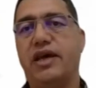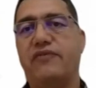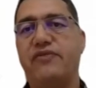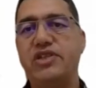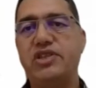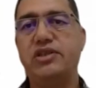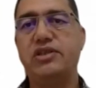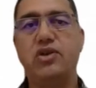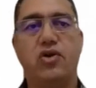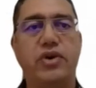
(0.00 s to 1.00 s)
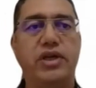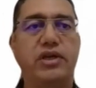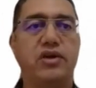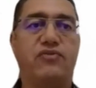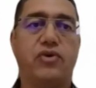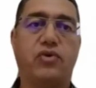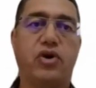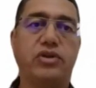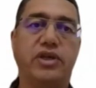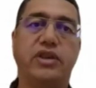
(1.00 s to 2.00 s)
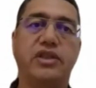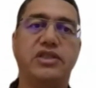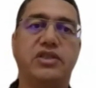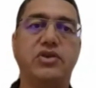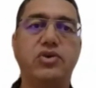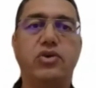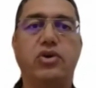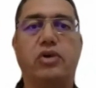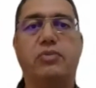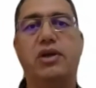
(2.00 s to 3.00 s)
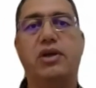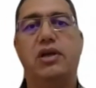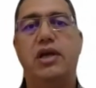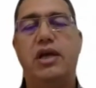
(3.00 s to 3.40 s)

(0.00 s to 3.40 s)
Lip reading: their vision going forward in this new normal